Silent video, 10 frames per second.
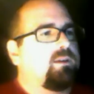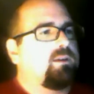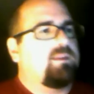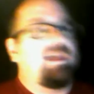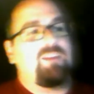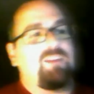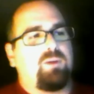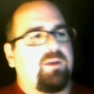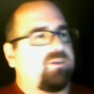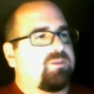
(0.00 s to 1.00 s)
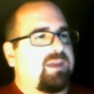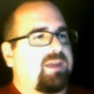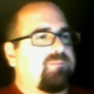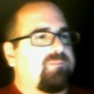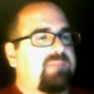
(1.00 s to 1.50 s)
That's why I always forget
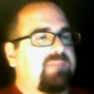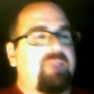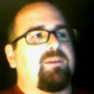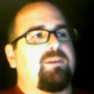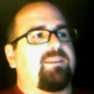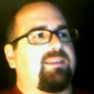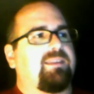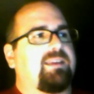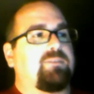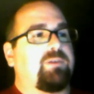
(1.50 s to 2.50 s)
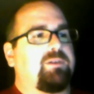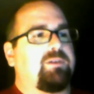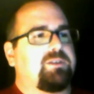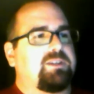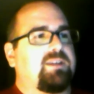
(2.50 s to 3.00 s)
him. Tevin Reese, I think, has a very good
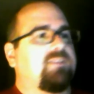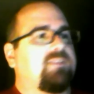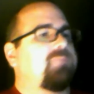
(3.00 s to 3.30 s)
chance.